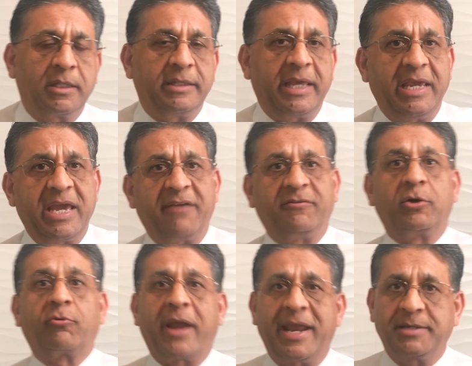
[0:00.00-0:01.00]
they have
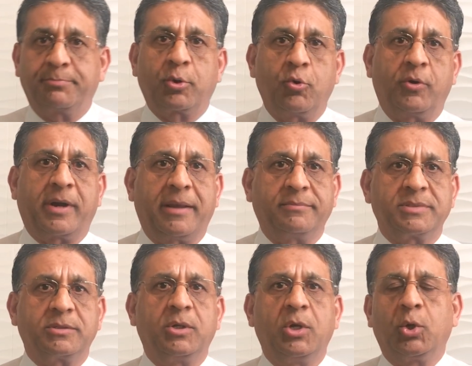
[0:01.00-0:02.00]
grant
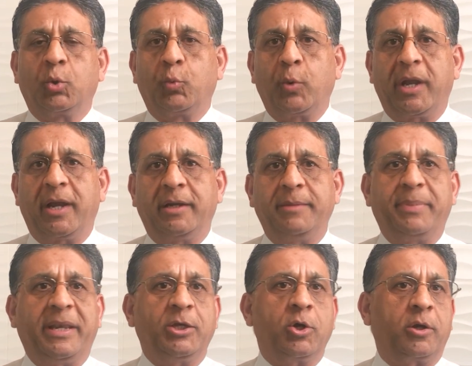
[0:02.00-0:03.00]
programs where
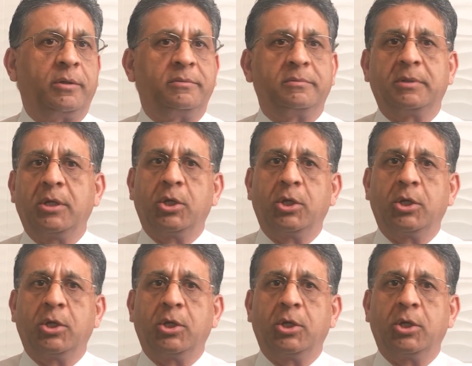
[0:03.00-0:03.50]
depending on